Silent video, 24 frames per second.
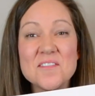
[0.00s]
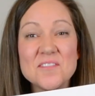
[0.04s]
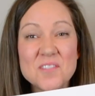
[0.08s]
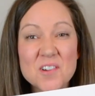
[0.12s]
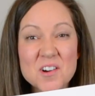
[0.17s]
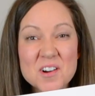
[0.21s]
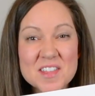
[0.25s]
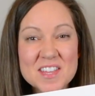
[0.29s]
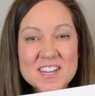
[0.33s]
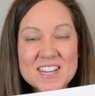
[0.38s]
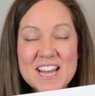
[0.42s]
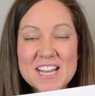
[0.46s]

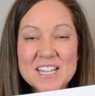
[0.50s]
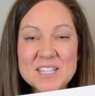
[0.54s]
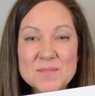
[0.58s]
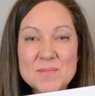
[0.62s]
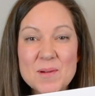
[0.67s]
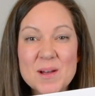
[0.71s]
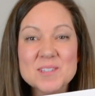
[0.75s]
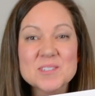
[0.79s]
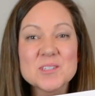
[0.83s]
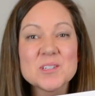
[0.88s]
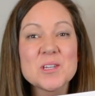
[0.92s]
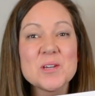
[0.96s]
For the next
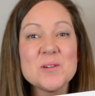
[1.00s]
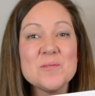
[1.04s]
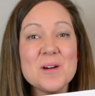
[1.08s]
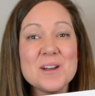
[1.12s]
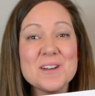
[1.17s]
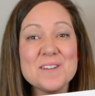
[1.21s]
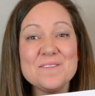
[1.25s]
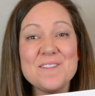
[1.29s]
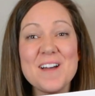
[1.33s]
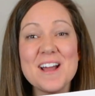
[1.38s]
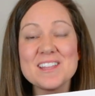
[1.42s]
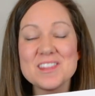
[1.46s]
puzzle, you
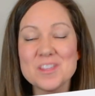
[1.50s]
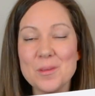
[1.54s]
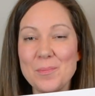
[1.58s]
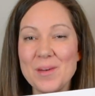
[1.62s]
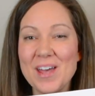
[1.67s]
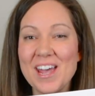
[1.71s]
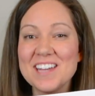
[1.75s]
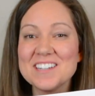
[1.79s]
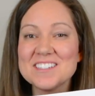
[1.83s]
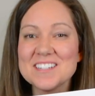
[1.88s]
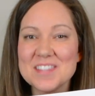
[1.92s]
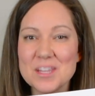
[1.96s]
want to find the
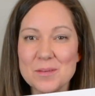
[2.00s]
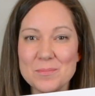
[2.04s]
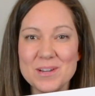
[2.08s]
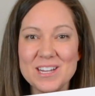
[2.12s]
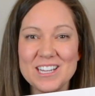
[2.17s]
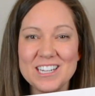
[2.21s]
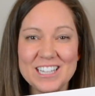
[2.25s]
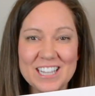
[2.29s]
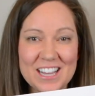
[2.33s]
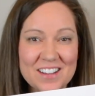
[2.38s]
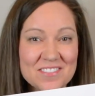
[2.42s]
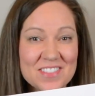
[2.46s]
page in the
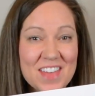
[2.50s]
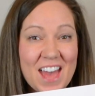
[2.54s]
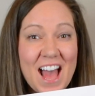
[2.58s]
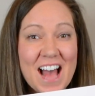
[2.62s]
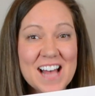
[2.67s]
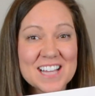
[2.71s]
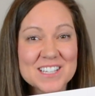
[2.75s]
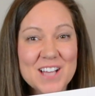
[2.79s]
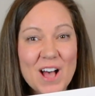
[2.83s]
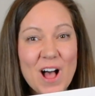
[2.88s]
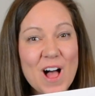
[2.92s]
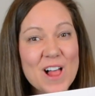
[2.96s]
PDF that
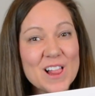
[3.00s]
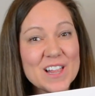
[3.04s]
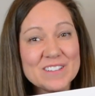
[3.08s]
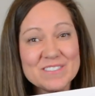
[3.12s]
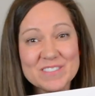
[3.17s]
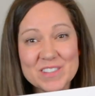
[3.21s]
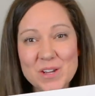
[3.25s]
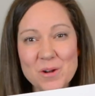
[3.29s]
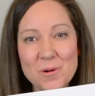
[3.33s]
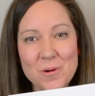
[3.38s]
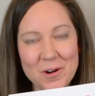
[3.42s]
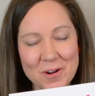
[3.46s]
has all
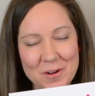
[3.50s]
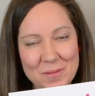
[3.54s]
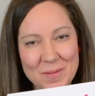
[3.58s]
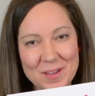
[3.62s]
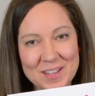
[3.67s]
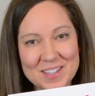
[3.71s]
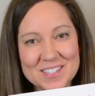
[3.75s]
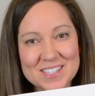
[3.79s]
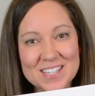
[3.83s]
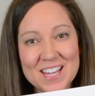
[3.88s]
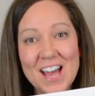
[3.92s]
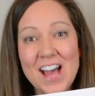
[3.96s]
of the
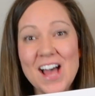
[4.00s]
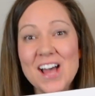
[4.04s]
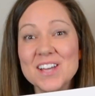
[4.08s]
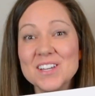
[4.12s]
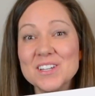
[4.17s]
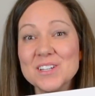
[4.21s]
ornaments.